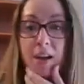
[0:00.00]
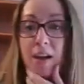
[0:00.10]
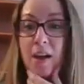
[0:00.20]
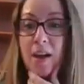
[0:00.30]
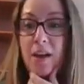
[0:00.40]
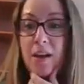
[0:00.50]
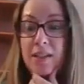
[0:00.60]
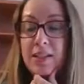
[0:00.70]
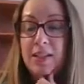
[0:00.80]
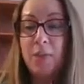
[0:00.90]

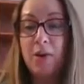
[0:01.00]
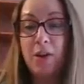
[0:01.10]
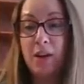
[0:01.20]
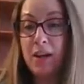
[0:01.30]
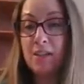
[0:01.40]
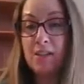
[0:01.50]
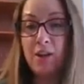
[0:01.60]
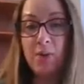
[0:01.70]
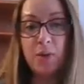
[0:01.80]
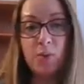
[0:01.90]
60-pound dog, I just start
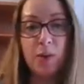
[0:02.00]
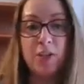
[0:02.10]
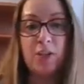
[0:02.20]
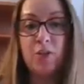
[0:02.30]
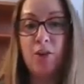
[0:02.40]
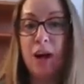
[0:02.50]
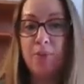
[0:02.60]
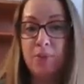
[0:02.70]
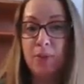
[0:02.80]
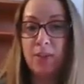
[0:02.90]
with 1 or 2
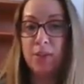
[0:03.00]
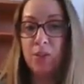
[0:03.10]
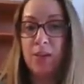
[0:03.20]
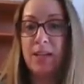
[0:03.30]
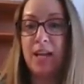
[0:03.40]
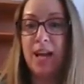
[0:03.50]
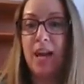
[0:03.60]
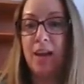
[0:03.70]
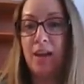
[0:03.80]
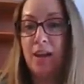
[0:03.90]
drops once or twice a
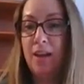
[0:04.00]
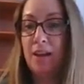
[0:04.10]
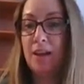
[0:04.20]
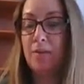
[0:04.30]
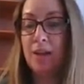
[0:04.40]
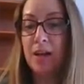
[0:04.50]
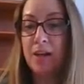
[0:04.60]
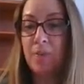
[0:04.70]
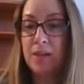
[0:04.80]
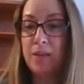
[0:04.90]
day. It kind of
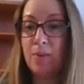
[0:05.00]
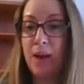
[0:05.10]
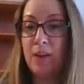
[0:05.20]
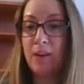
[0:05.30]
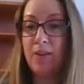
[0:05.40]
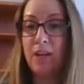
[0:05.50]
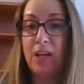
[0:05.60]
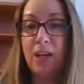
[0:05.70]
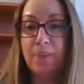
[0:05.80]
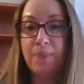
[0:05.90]
depends on why you're giving
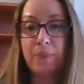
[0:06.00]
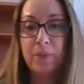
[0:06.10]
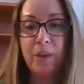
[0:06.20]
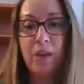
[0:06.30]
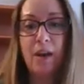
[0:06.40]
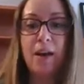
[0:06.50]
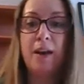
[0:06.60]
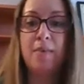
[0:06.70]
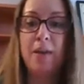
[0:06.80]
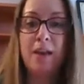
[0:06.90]
it.
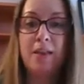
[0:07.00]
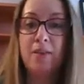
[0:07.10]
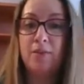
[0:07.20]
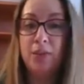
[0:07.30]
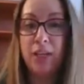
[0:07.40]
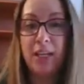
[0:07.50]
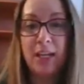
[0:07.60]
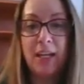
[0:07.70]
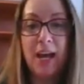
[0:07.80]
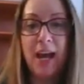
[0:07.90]
And then for a kitty
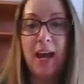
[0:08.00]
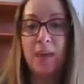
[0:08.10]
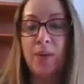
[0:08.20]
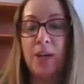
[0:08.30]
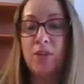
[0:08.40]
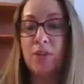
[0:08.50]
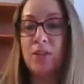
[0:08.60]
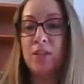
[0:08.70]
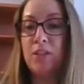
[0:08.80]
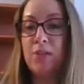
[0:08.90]
cat, what I usually
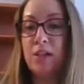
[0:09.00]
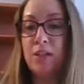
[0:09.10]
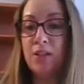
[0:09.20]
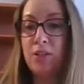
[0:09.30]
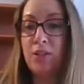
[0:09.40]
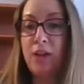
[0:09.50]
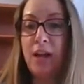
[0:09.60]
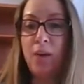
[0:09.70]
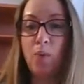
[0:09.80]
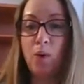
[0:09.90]
do is I dilute
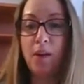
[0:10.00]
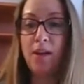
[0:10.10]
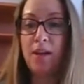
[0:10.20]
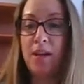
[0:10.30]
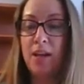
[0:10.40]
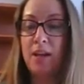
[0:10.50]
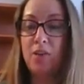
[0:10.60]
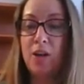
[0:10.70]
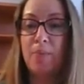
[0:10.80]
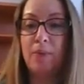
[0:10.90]
it 1
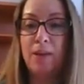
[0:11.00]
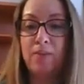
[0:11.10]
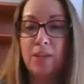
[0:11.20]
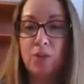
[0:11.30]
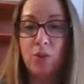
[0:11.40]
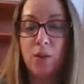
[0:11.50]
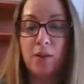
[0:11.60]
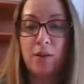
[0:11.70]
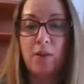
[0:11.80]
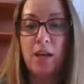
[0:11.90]
drop of essential
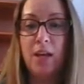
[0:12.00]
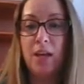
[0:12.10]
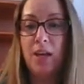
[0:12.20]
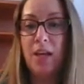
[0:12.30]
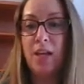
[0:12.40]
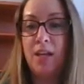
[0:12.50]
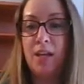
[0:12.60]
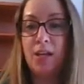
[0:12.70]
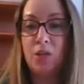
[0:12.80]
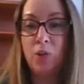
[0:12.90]
oil in
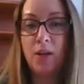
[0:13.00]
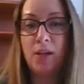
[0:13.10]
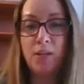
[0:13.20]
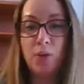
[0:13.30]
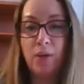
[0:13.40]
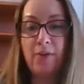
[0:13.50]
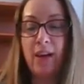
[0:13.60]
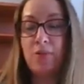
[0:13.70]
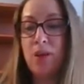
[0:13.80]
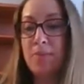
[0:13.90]
20 to 25
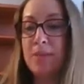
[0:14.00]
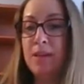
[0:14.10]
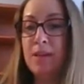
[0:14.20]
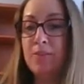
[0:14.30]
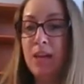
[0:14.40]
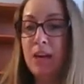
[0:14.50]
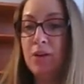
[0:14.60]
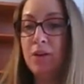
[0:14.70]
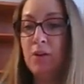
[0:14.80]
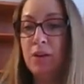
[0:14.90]
drops of
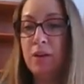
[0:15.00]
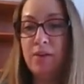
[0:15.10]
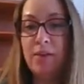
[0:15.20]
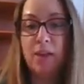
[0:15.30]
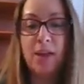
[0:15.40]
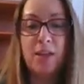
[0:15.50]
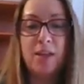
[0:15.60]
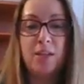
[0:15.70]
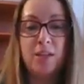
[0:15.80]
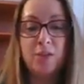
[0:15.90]
carrier oil, and then
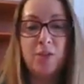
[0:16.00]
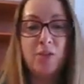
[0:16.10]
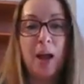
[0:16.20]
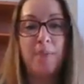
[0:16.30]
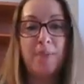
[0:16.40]
just use a drop of